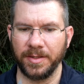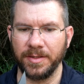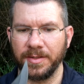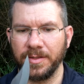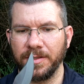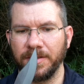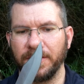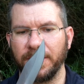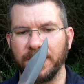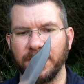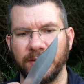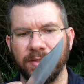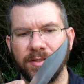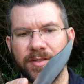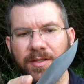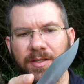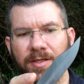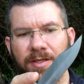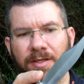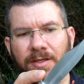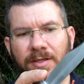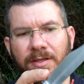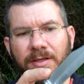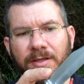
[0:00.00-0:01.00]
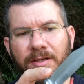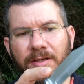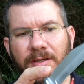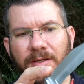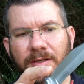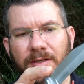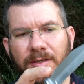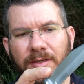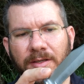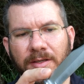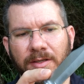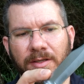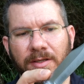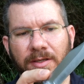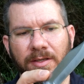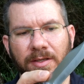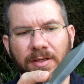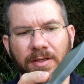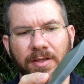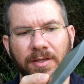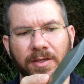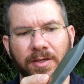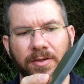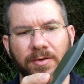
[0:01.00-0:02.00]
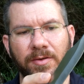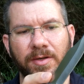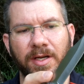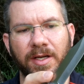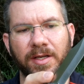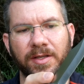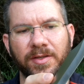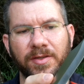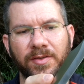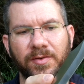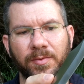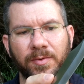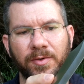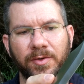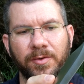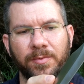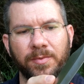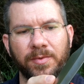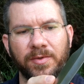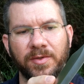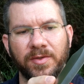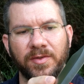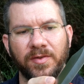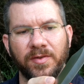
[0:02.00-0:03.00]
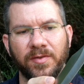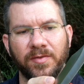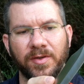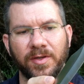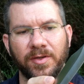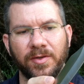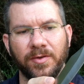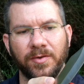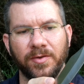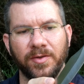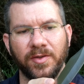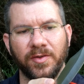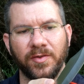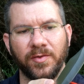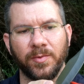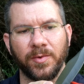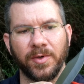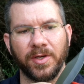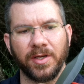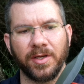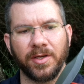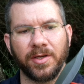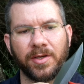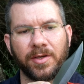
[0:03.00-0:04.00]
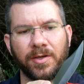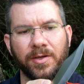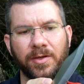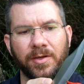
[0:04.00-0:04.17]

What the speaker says: So let's crack this one open. Let's see if I can do it this way.